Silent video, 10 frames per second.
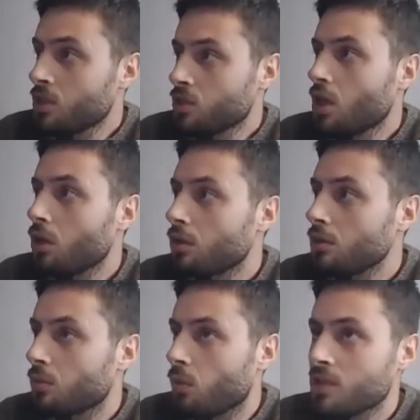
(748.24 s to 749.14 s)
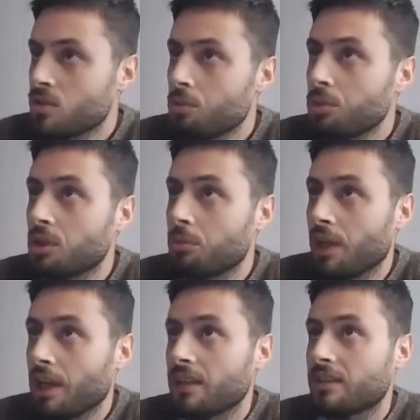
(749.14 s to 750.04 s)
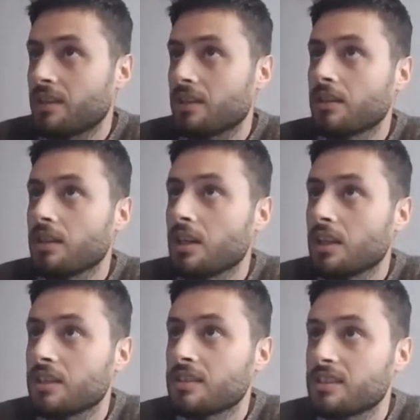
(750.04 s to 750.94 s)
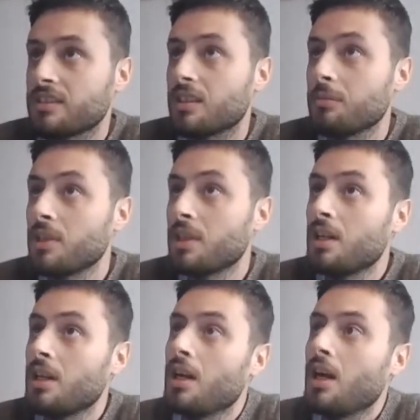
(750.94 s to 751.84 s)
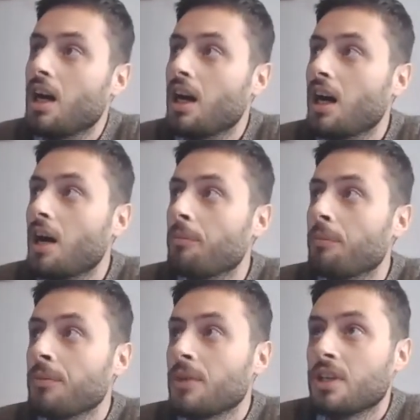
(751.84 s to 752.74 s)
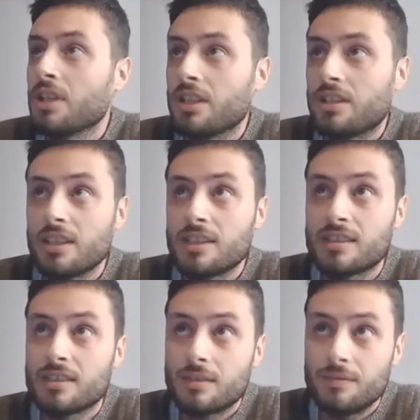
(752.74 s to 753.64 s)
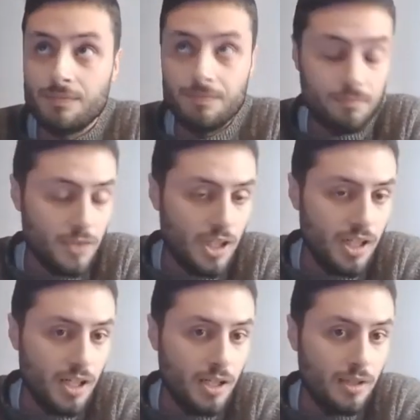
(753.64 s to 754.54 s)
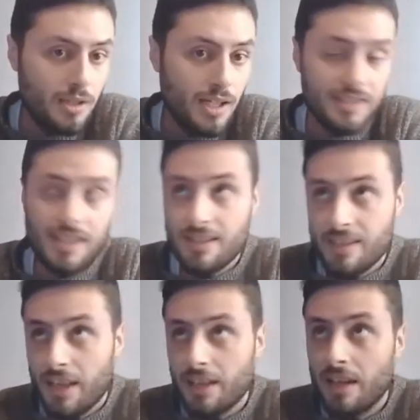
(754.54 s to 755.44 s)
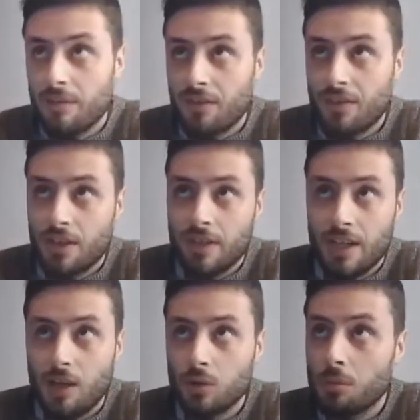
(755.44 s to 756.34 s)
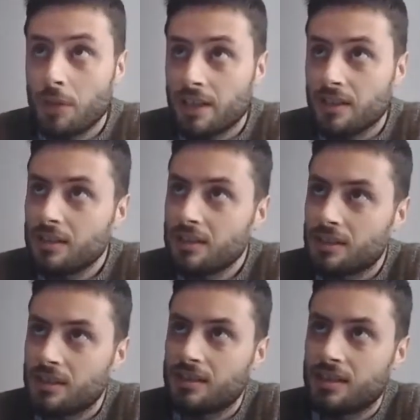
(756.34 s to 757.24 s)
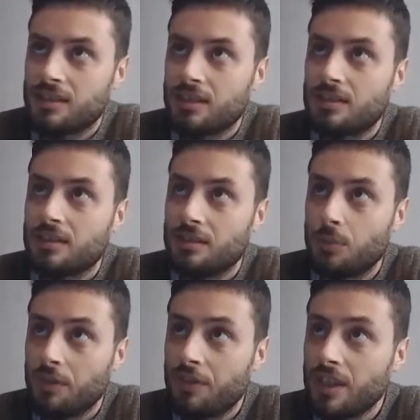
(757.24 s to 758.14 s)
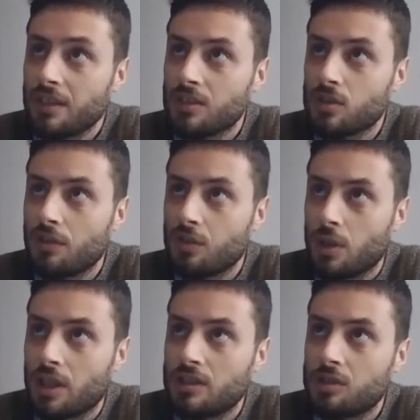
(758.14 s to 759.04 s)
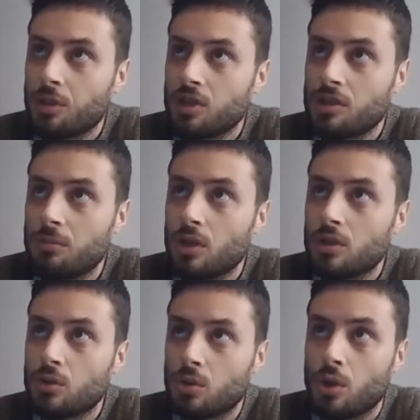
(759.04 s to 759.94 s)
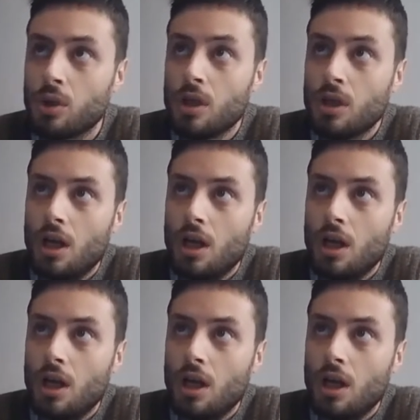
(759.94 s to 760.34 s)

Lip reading: So once you put the plate in the system, it is, as I said, everything very automated in the sense that within the software it is possible to